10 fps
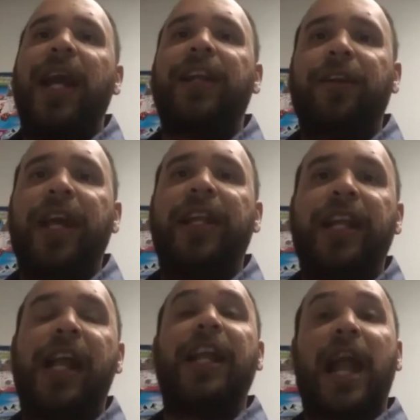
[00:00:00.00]
And
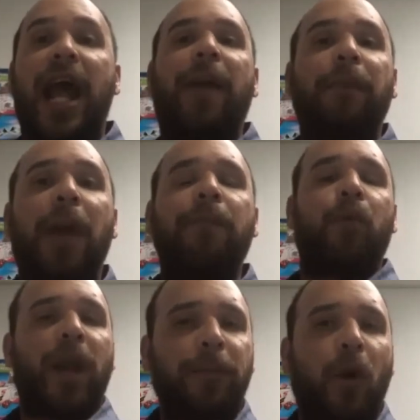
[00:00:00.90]
then
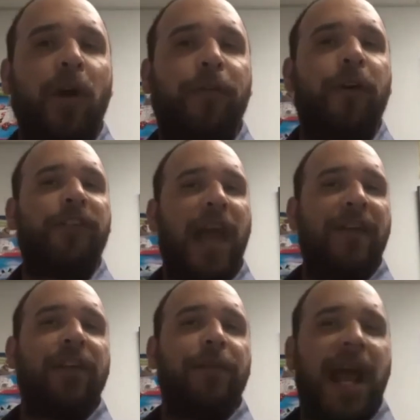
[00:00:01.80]
what I'm going for is
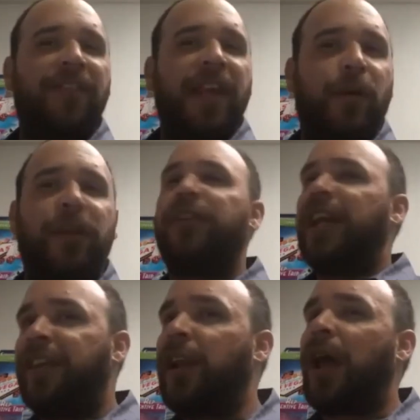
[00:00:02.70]
having them ask that question:
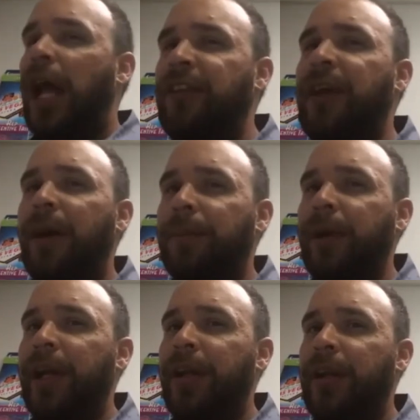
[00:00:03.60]
is it a lot to
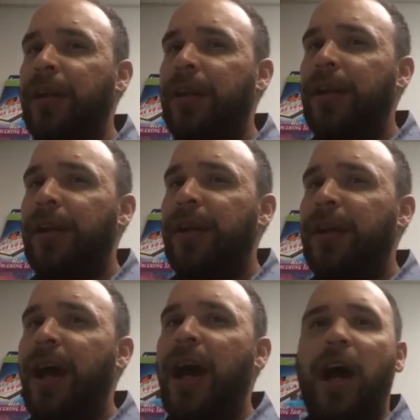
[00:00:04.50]
upgrade,
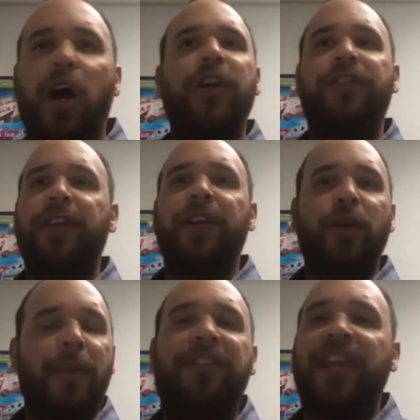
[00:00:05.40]
or
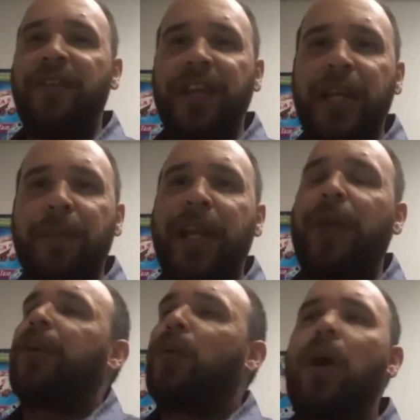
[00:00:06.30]
am I saving any money?
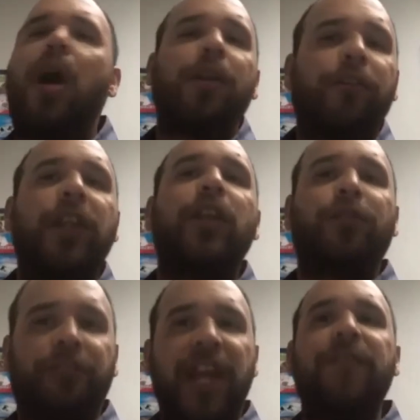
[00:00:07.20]
I was like, well, honestly,
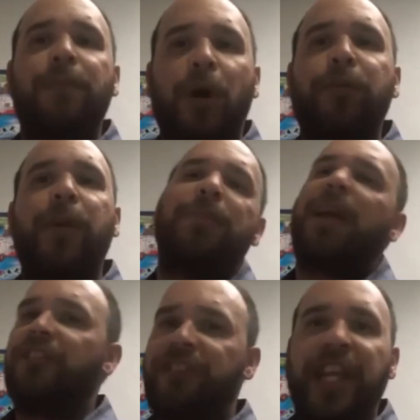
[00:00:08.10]
you'll save the most money
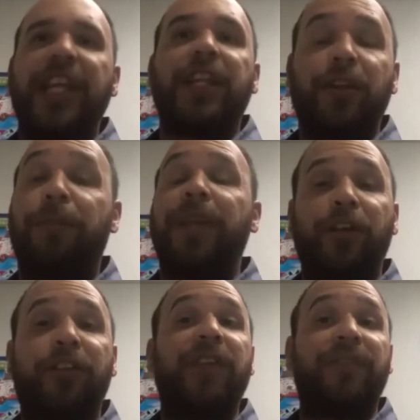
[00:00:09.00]
by just getting the
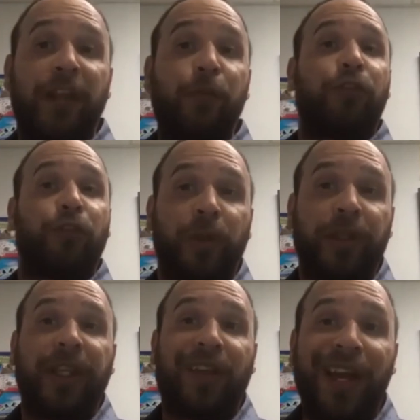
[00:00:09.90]
bigger set if that's what you
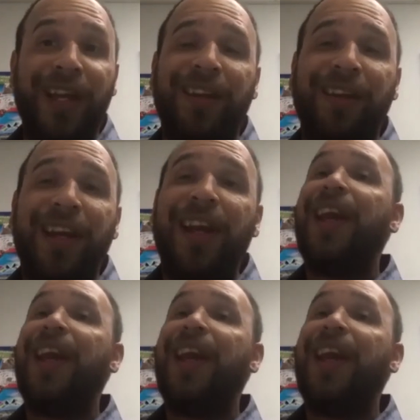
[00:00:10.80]
really like.